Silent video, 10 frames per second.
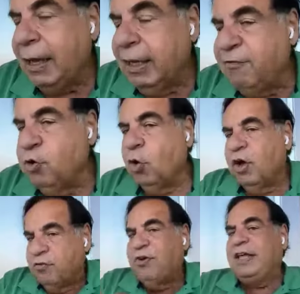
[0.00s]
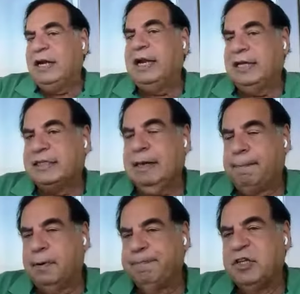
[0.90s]
I give you a final
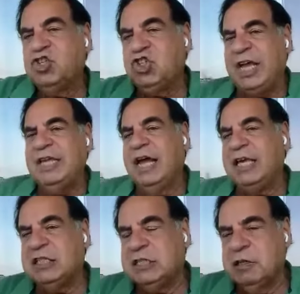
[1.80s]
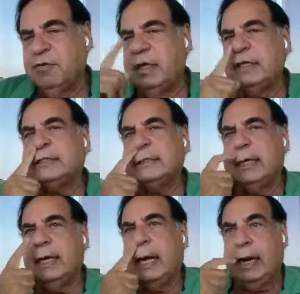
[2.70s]
example. China mm. is is
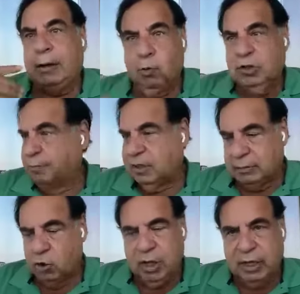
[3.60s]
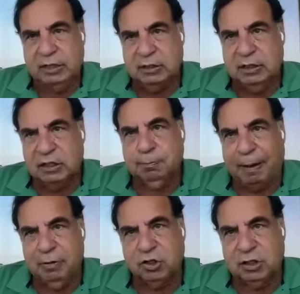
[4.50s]
uh, and, what I'm talking is this is
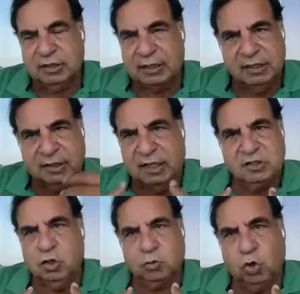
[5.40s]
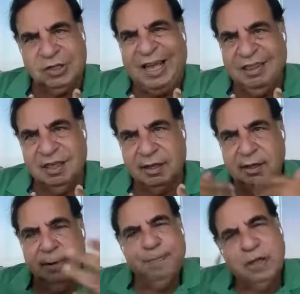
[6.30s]
published statistic. It's not what I
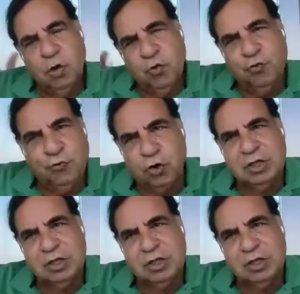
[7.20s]
think. Mm, mm.